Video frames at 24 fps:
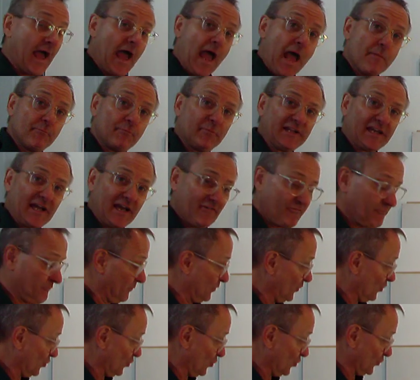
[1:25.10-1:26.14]
MDF
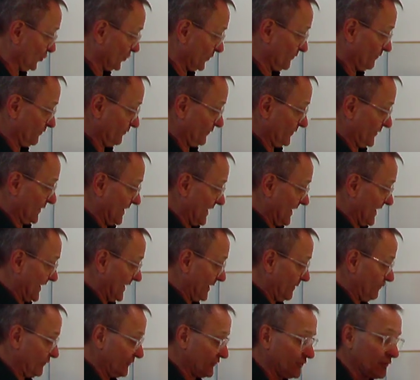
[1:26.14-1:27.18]
board.
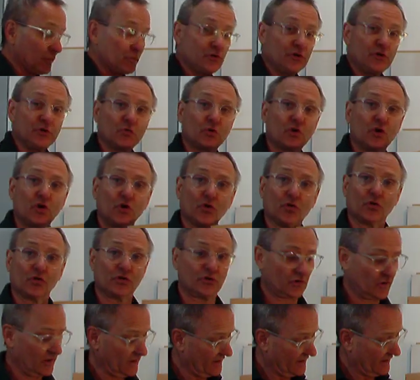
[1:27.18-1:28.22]
So you
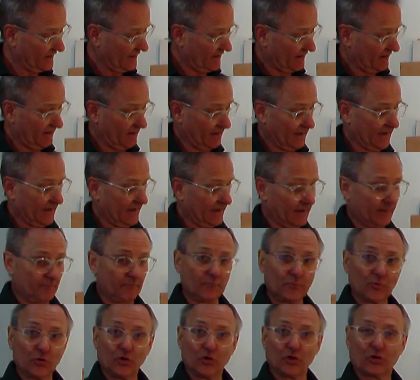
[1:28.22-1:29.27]
could
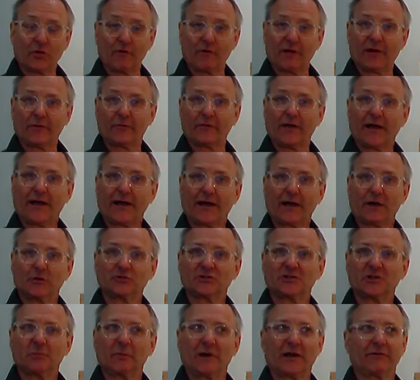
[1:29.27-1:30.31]
look around the
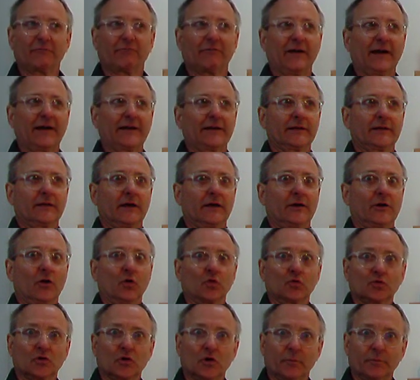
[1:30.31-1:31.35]
house. You might find an
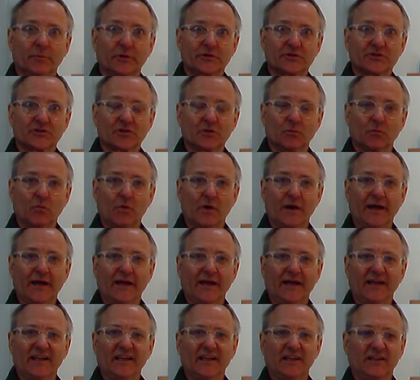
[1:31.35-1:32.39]
old cupboard
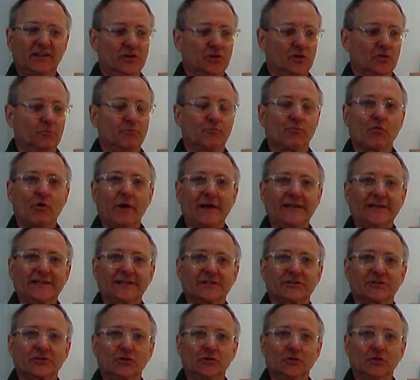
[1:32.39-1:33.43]
somewhere. You could break
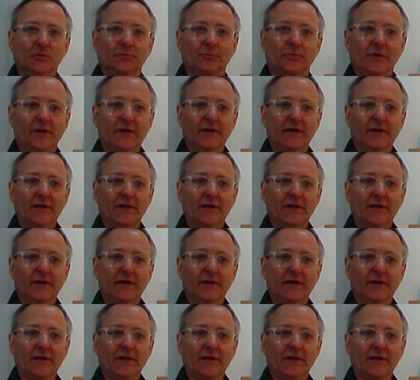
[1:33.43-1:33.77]
it up.